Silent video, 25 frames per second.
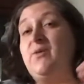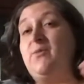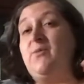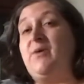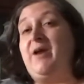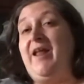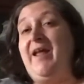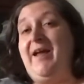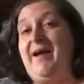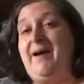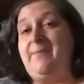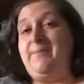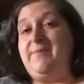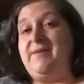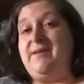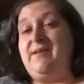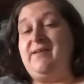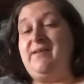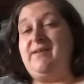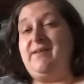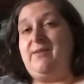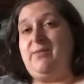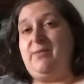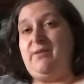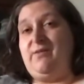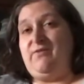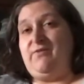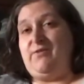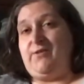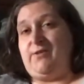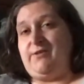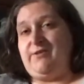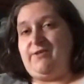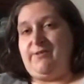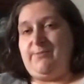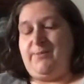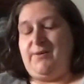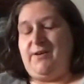for what happened in the
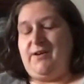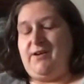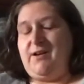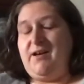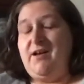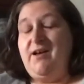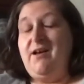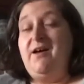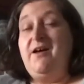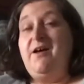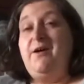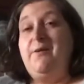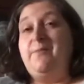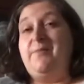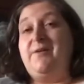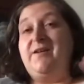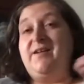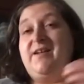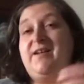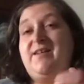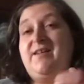first book. But